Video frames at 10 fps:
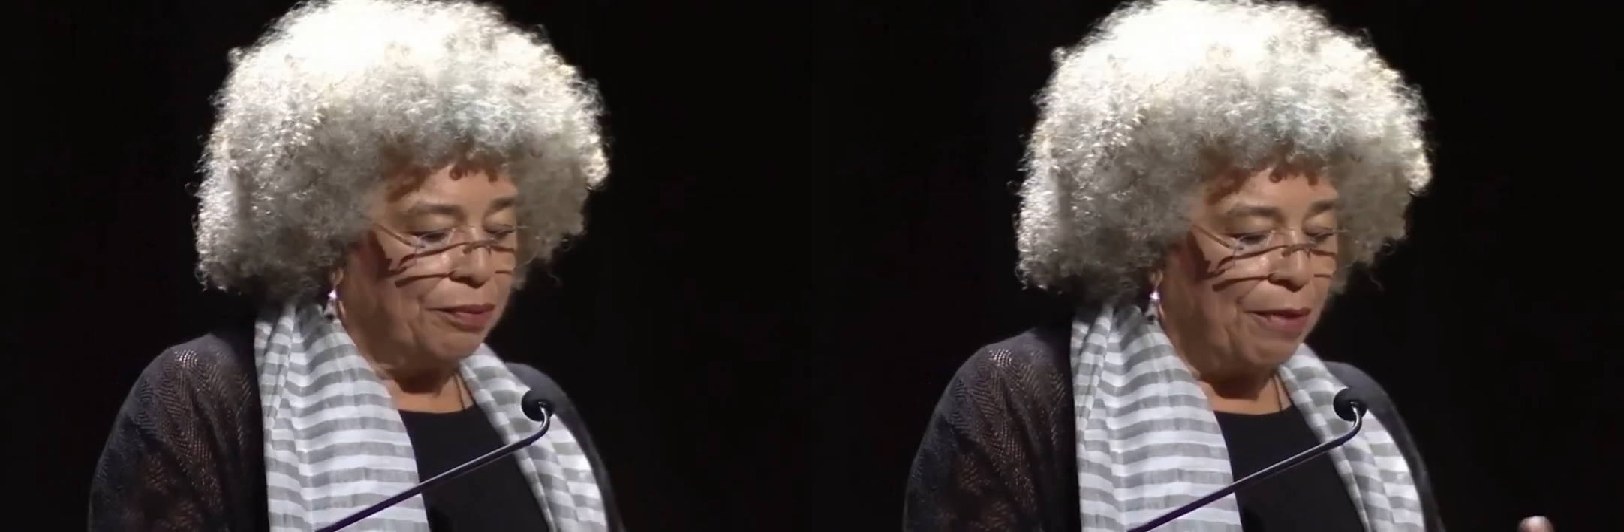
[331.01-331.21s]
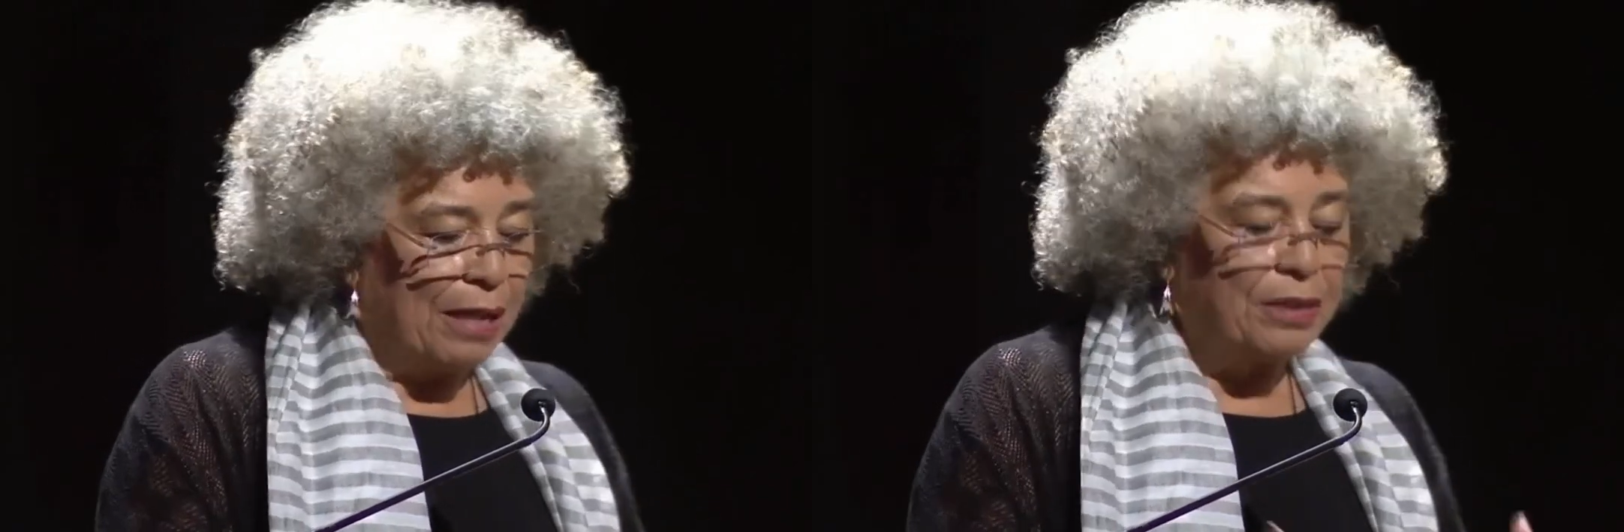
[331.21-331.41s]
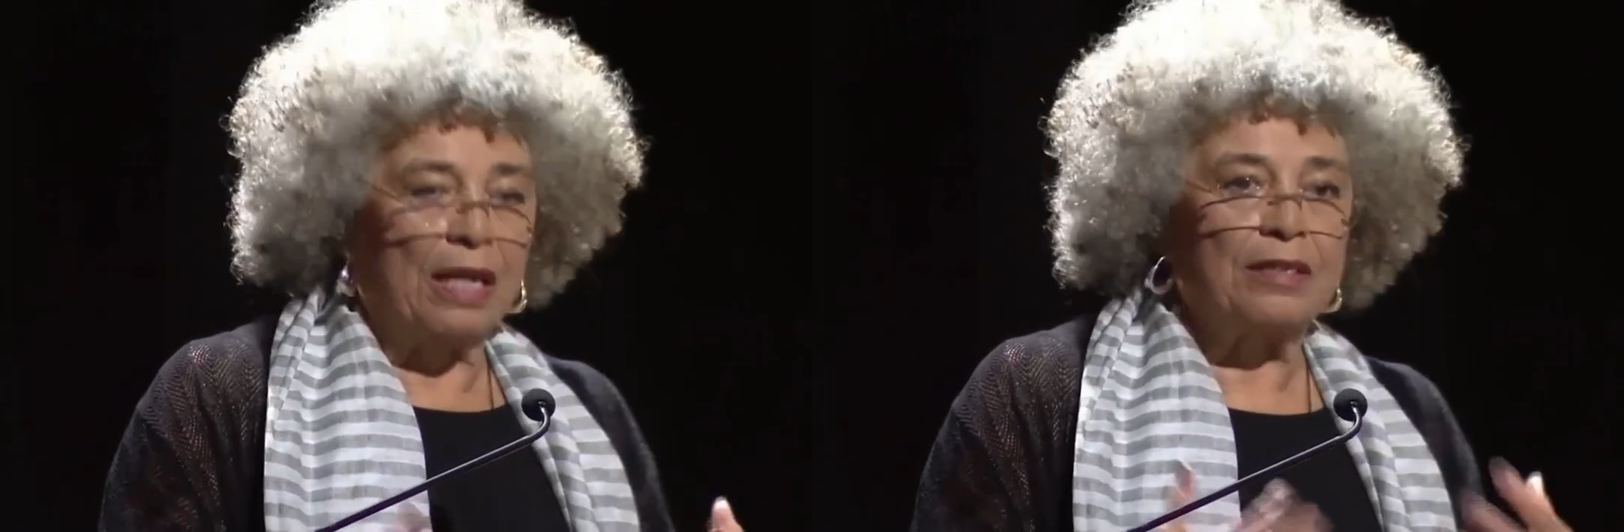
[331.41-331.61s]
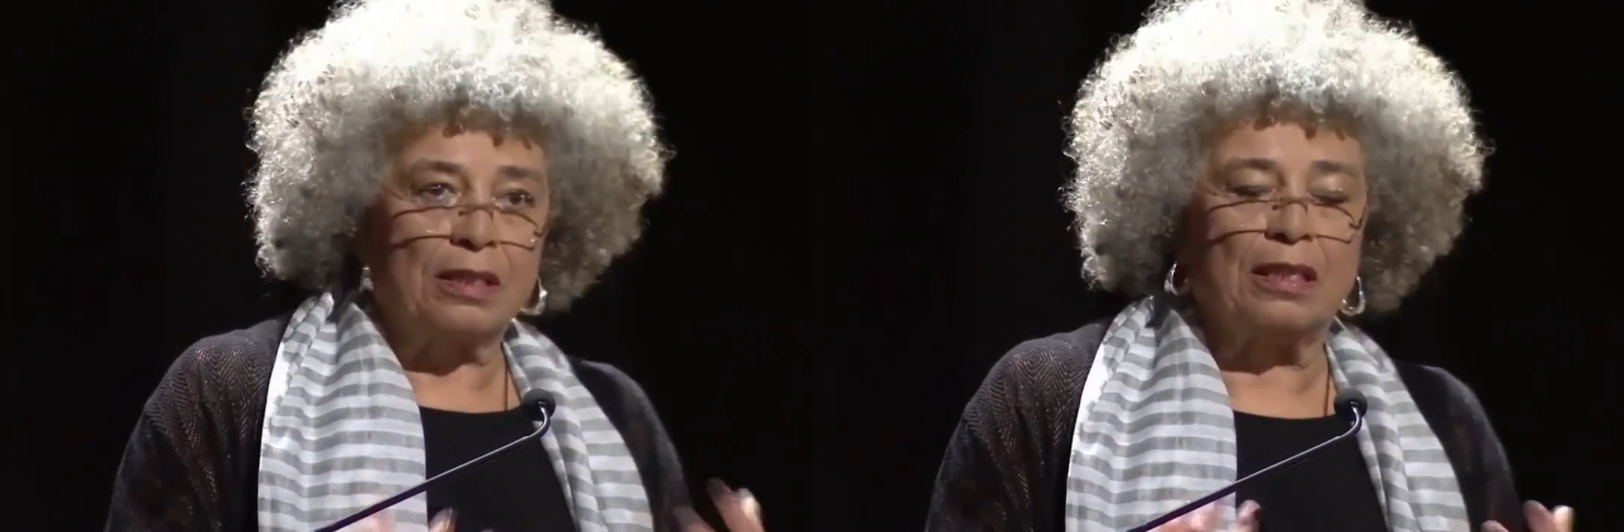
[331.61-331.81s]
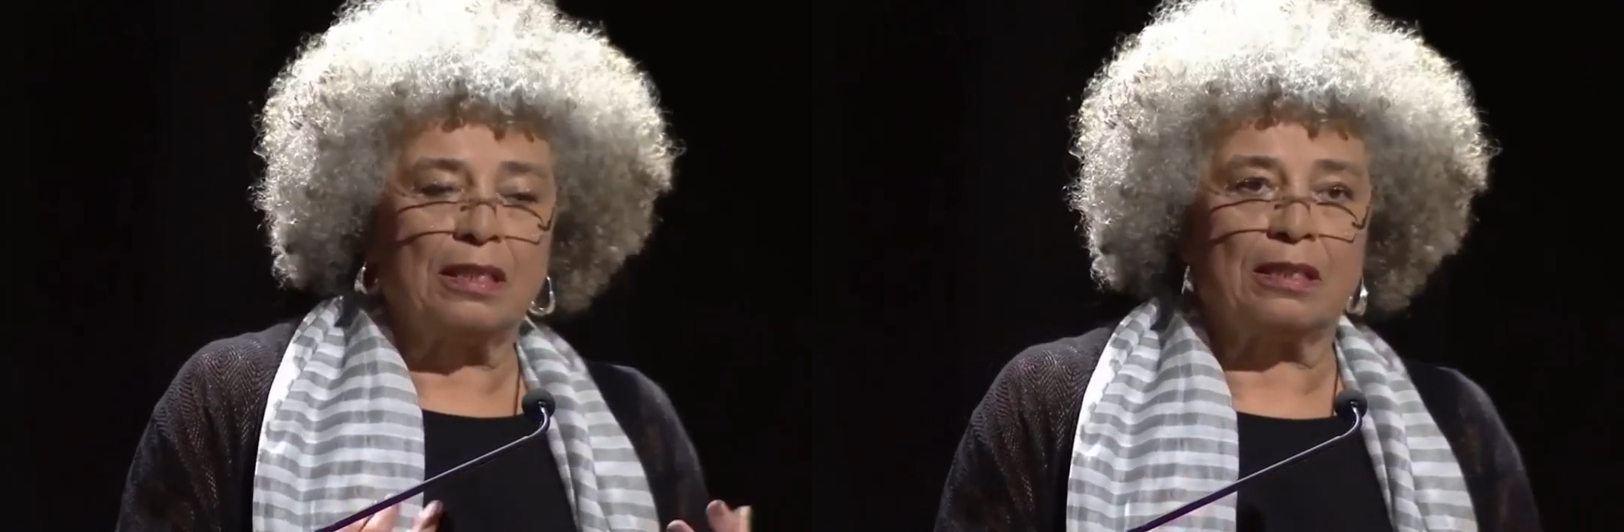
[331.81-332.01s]

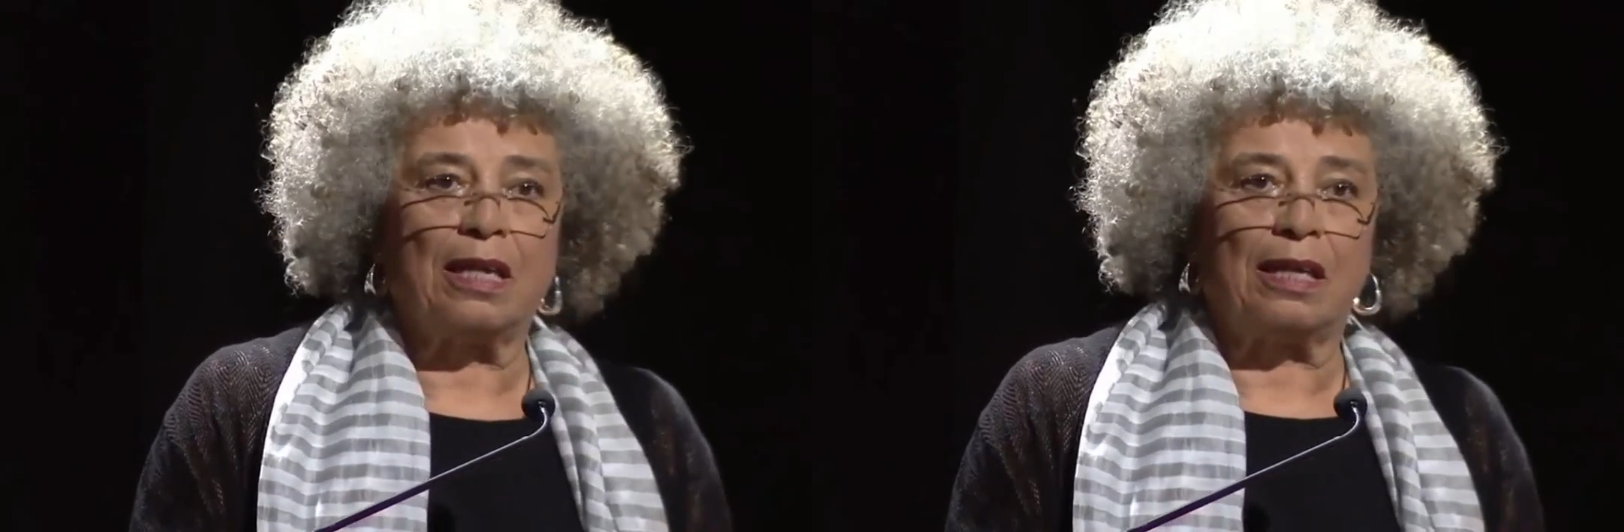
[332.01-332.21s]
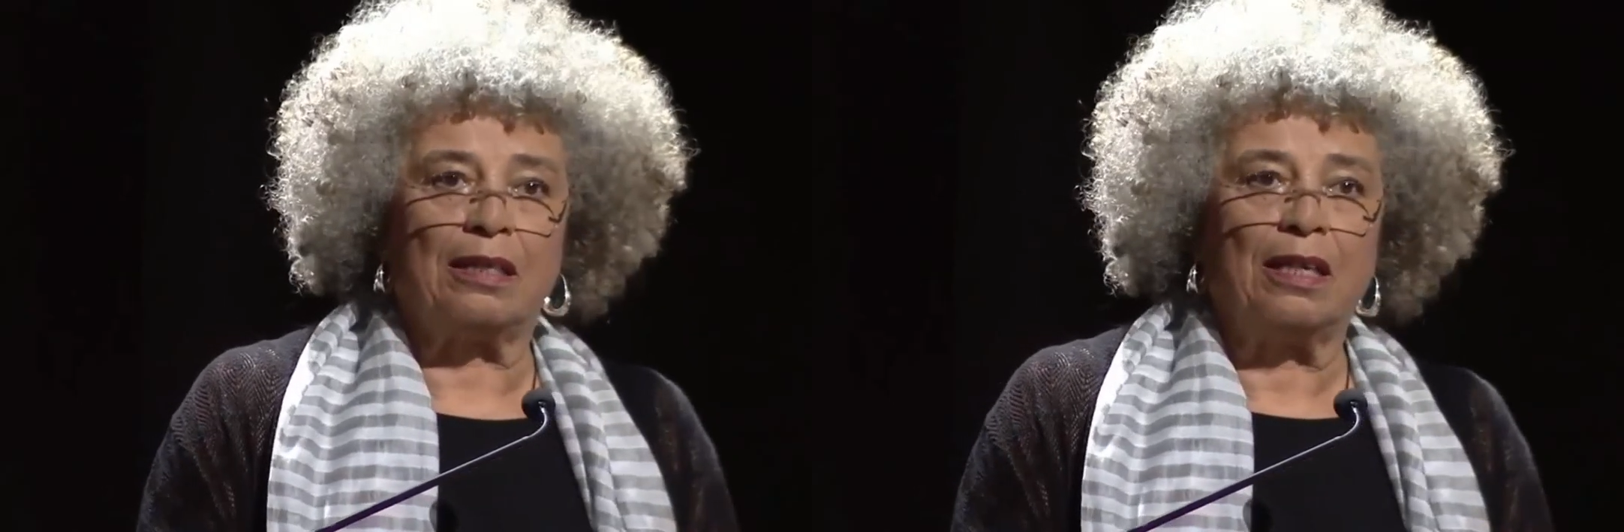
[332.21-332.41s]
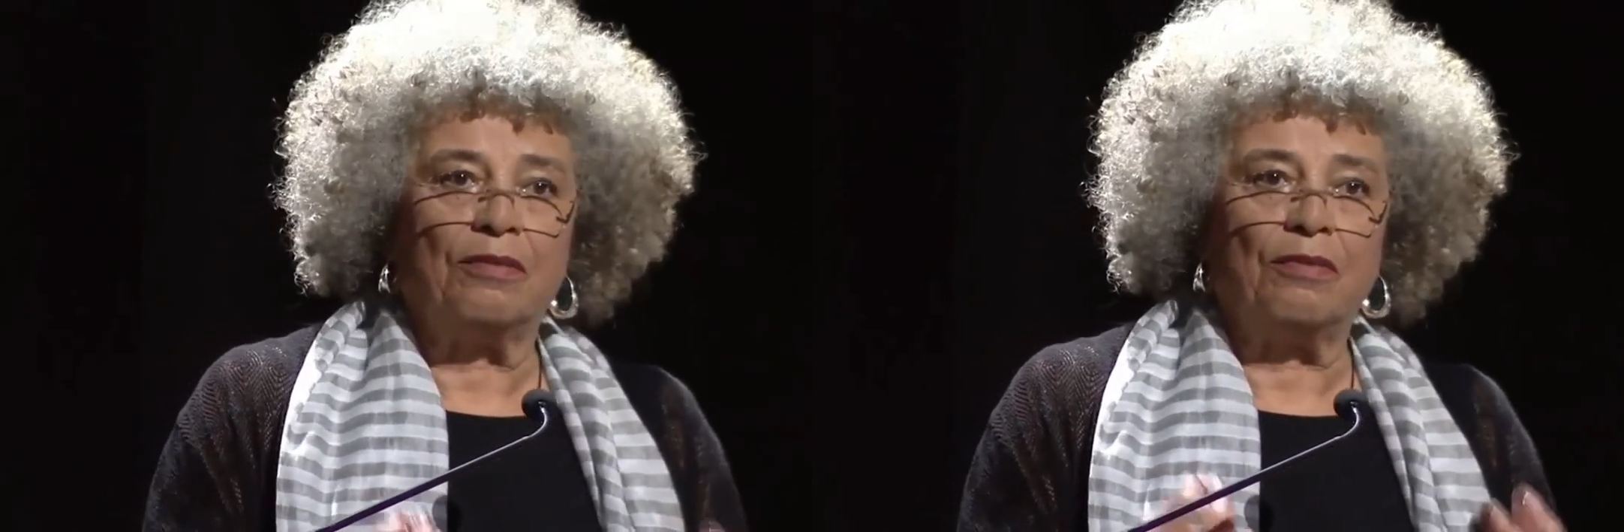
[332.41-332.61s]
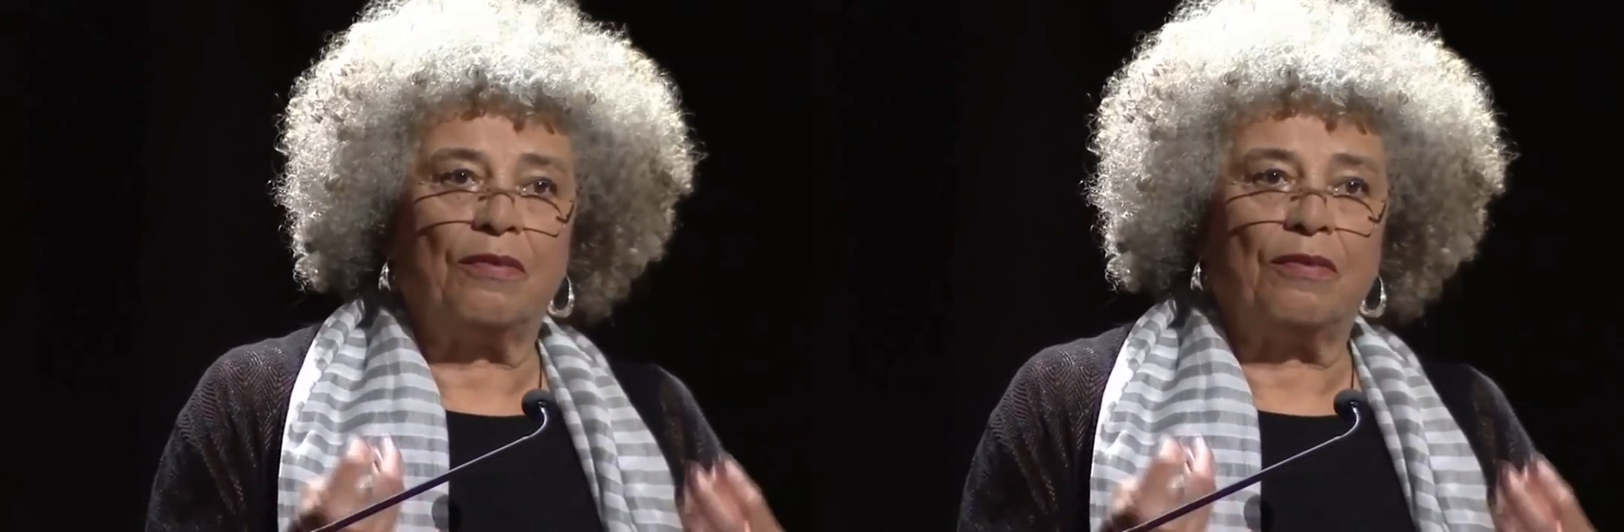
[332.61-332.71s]
processes that